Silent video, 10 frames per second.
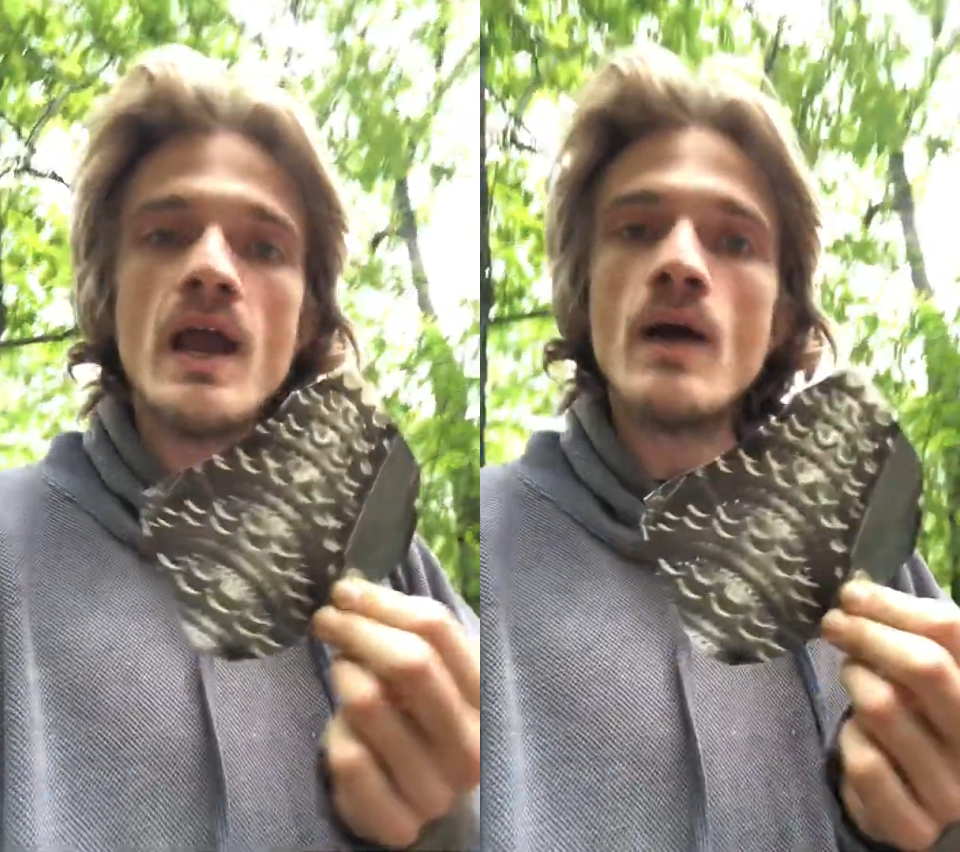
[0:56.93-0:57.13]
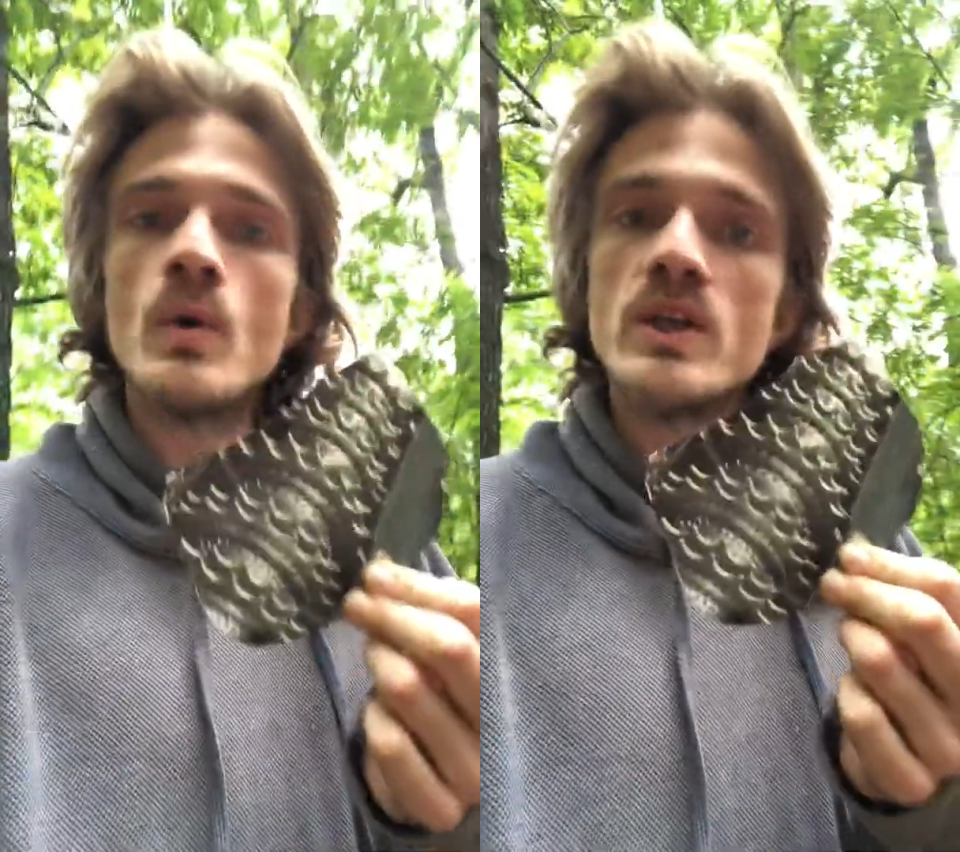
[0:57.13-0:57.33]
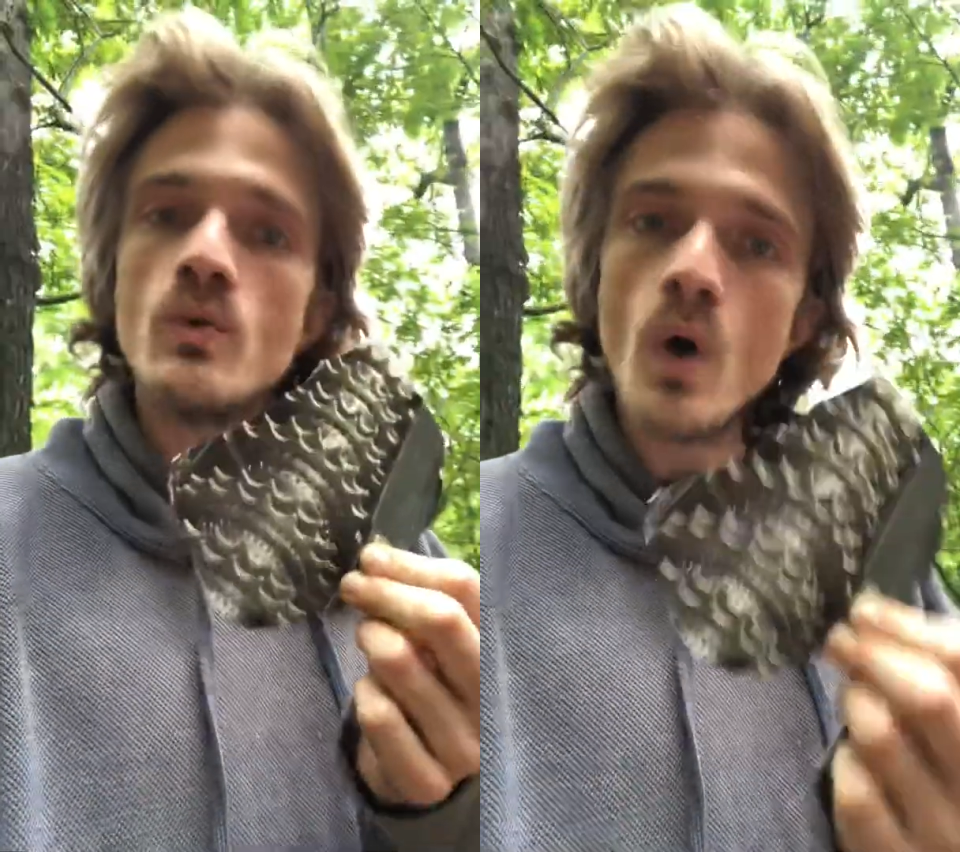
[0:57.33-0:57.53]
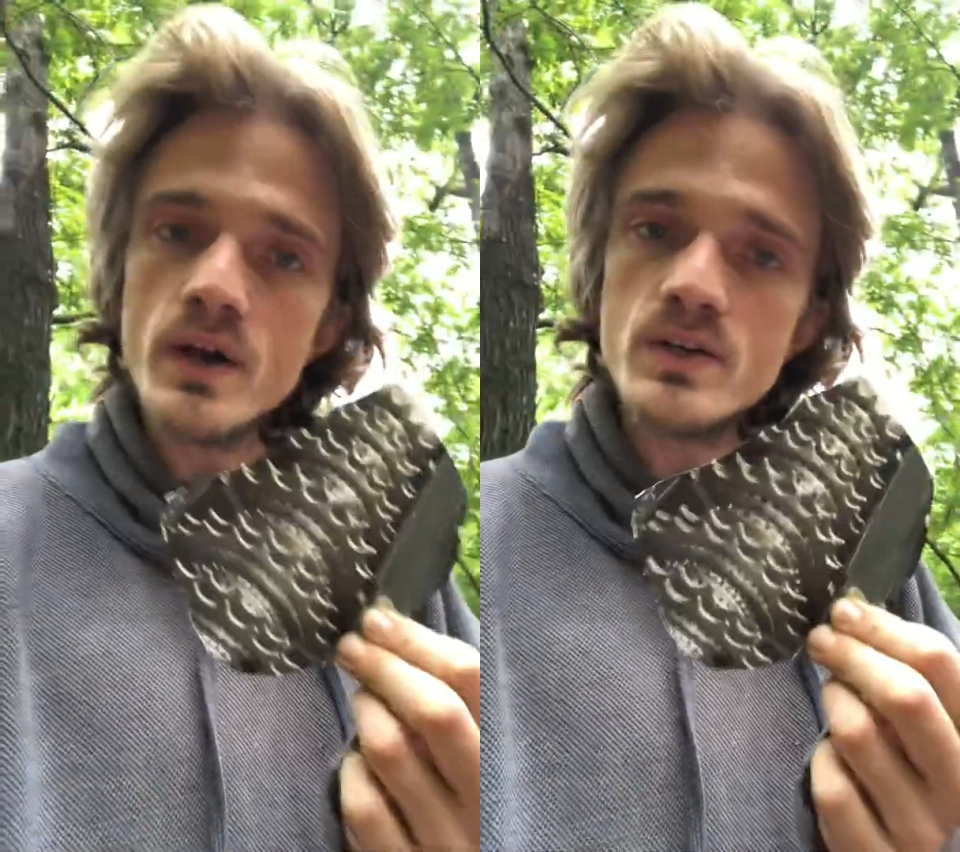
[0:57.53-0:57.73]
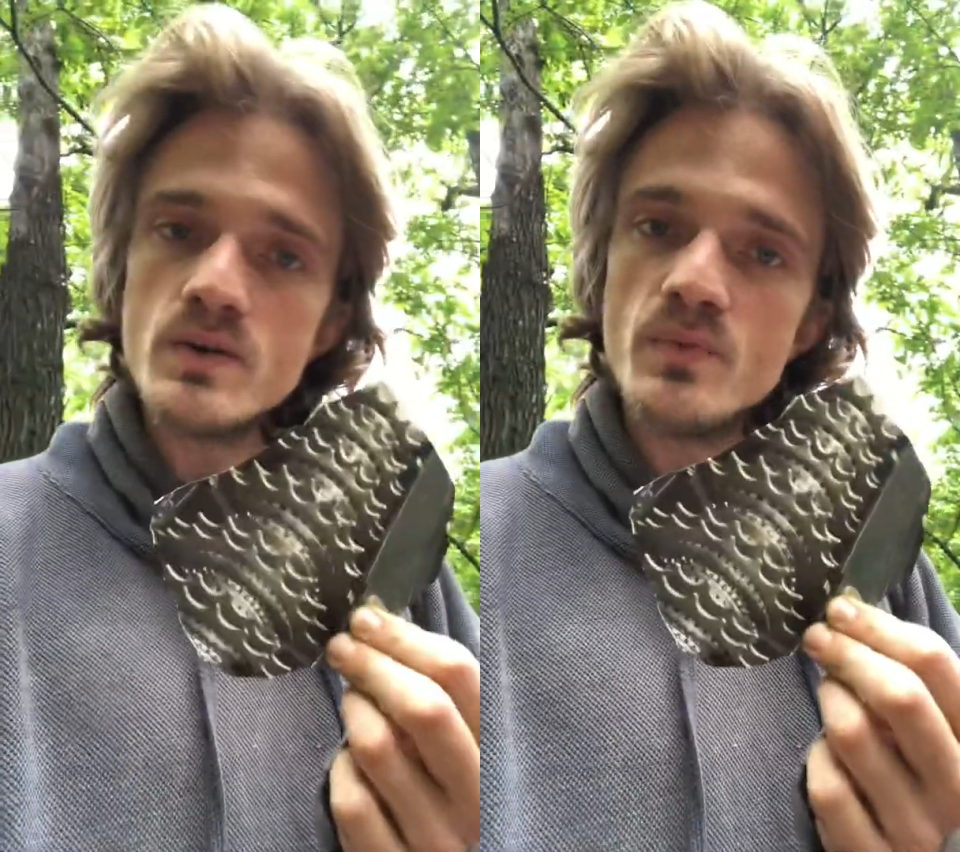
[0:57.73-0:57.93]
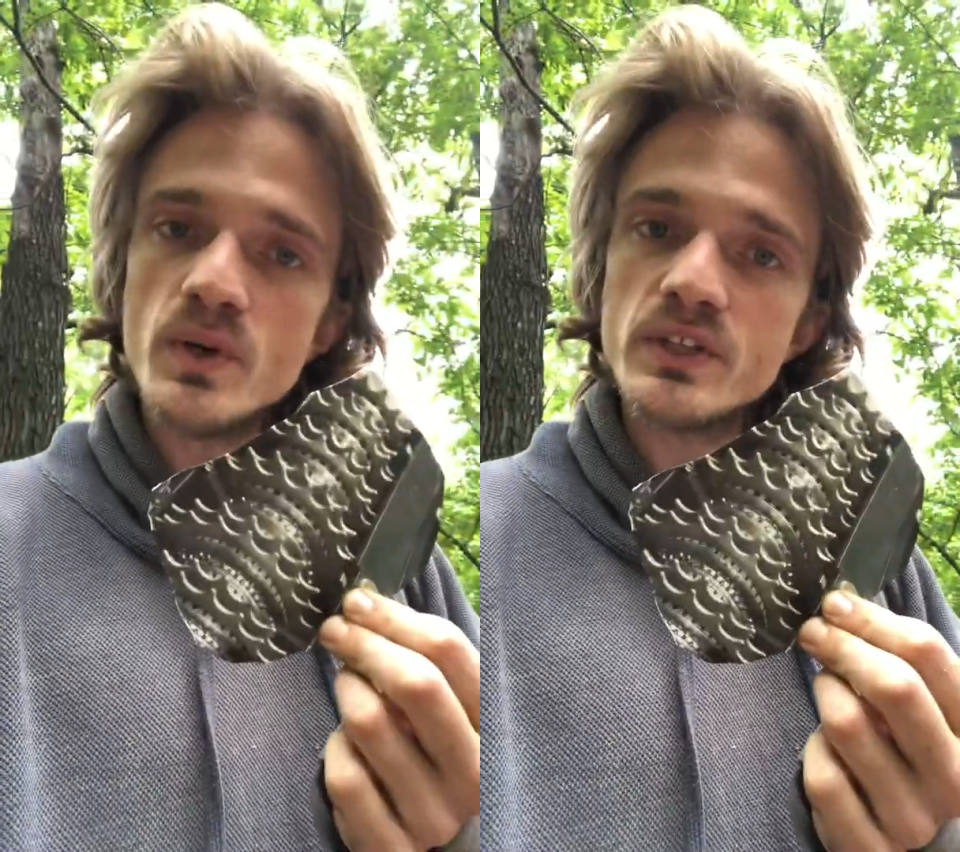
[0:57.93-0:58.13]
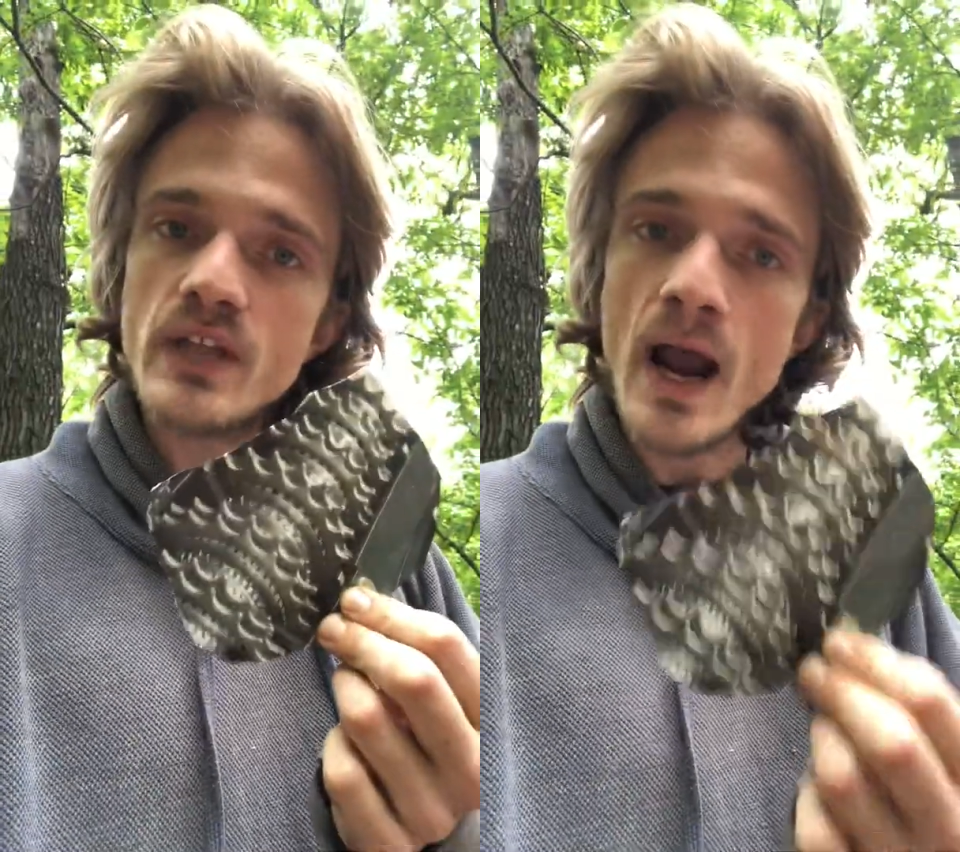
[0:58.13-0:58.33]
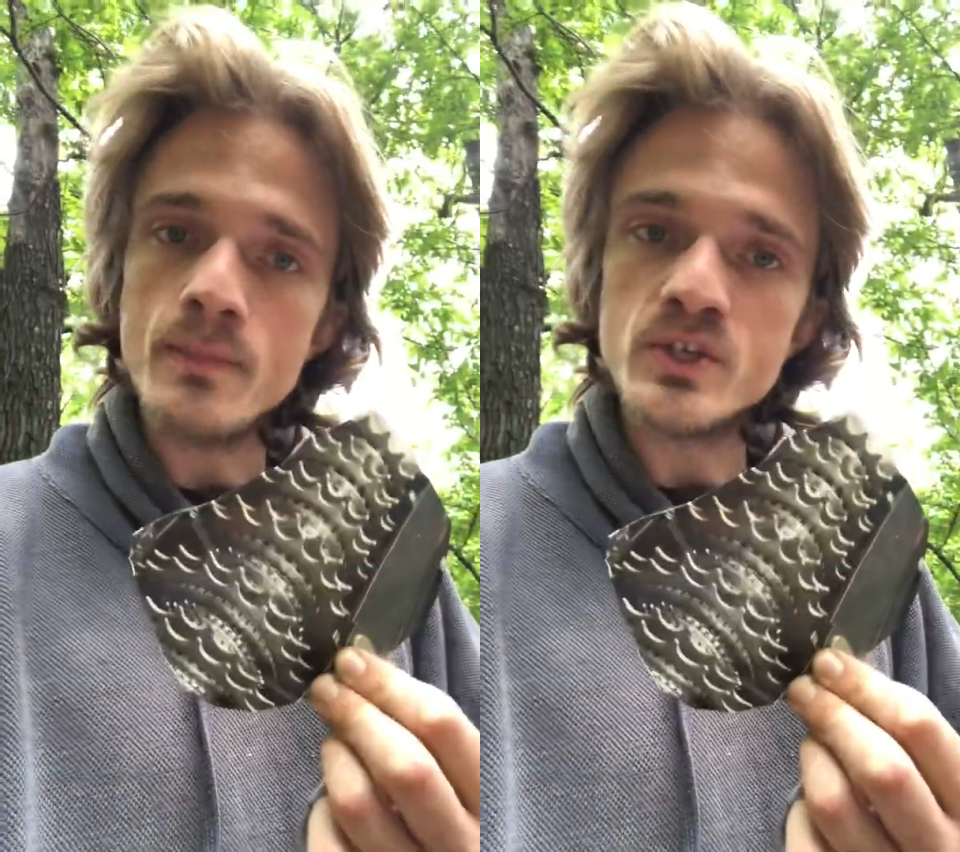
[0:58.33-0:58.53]
And what you want to do to build a
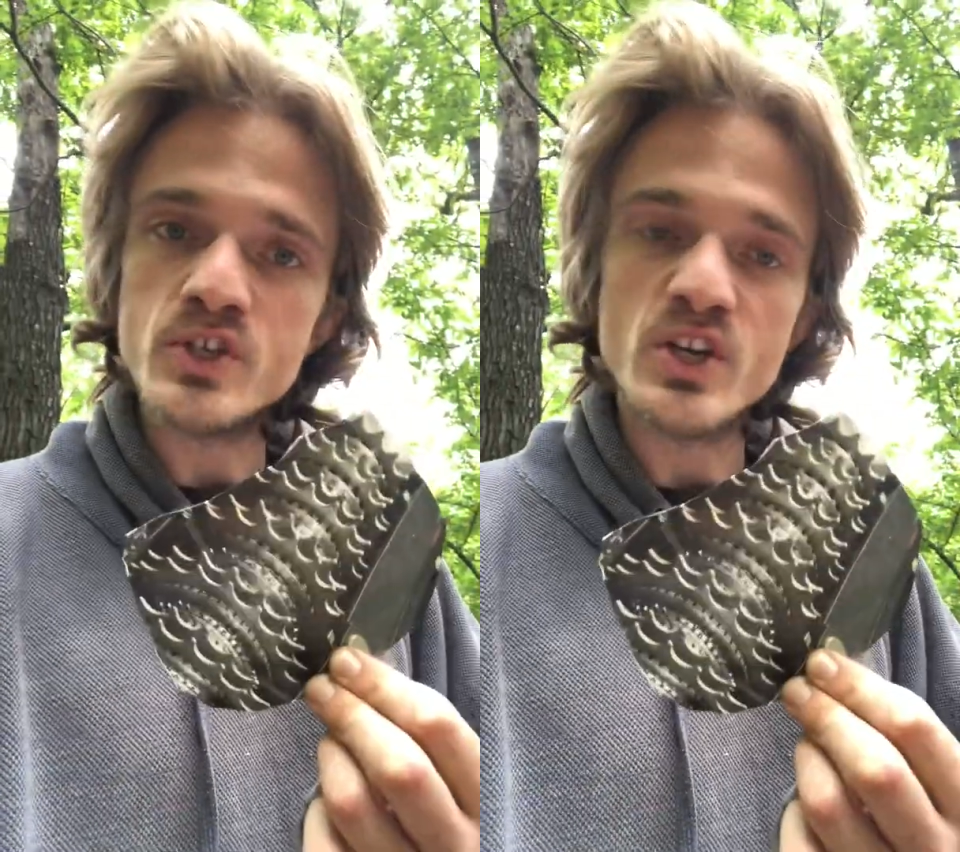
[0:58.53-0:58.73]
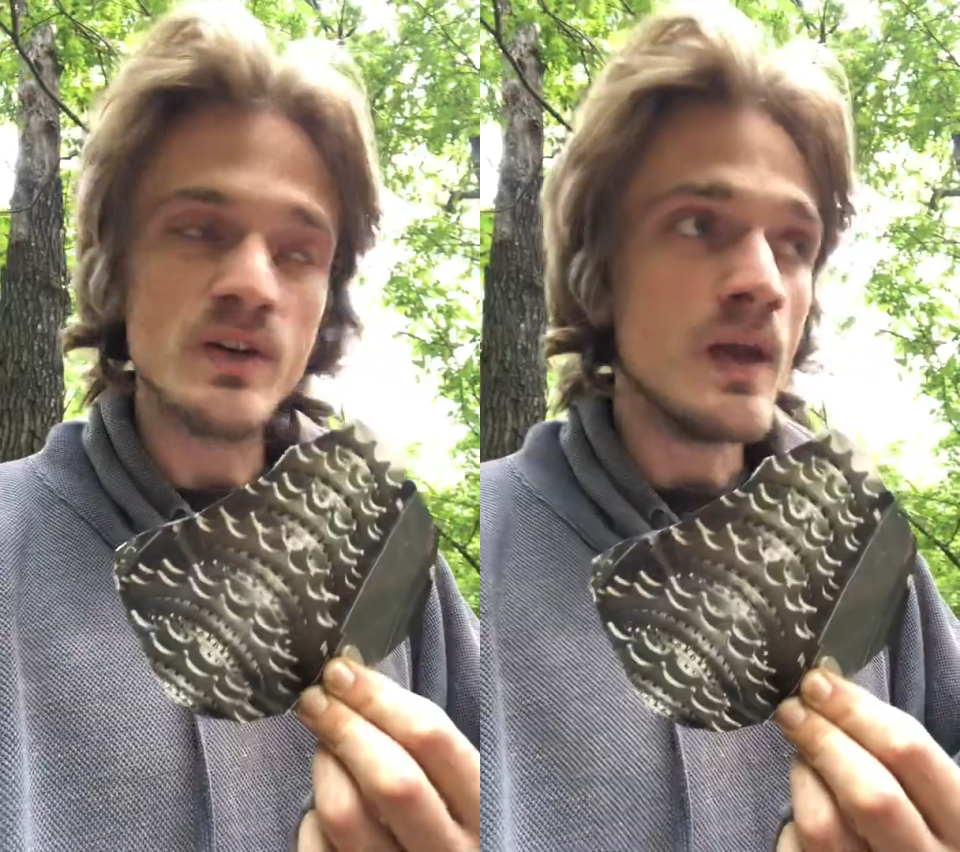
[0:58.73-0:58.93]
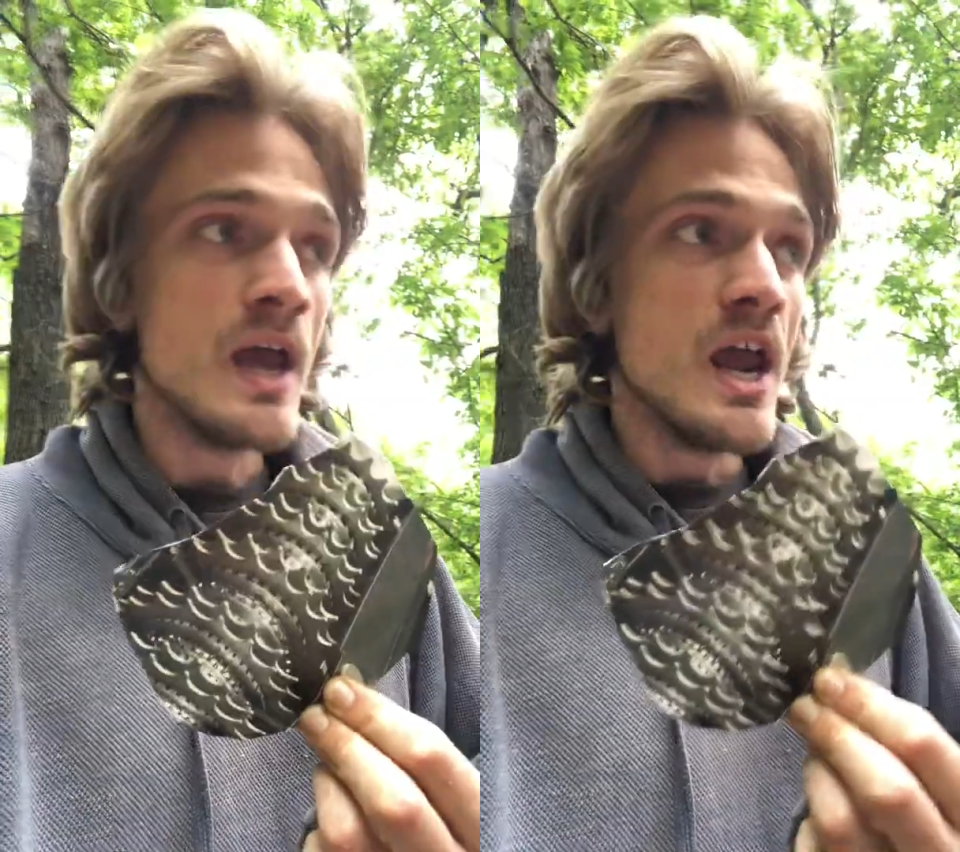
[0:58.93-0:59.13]
time machine